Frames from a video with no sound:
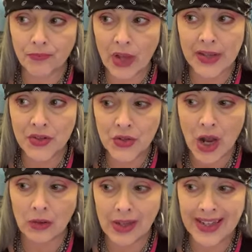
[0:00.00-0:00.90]
It's
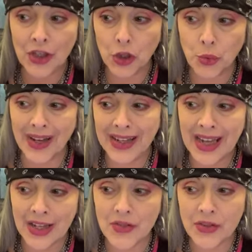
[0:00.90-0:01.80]
not like you
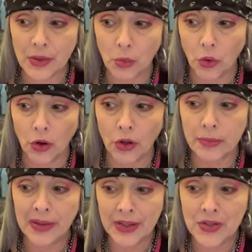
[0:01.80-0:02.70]
against the world,
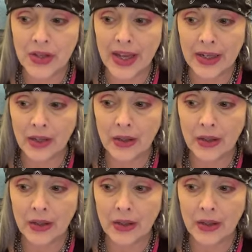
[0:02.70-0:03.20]
but it's like